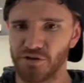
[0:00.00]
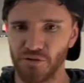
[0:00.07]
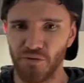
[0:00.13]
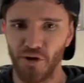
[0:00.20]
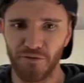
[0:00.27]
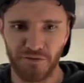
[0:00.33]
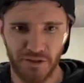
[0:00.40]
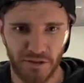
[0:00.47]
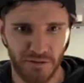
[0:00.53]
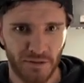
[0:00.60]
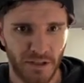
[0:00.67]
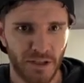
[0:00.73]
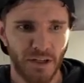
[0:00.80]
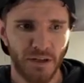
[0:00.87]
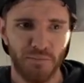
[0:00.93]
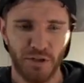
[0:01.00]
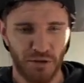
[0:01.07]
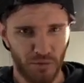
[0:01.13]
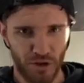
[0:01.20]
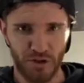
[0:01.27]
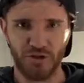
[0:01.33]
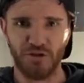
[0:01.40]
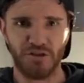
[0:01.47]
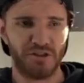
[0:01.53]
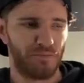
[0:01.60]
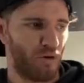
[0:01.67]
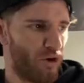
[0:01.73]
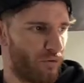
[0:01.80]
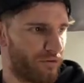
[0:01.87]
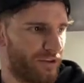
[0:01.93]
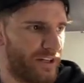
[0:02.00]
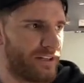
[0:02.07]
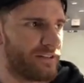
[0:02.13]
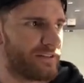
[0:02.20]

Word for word: too often. You want to do small things.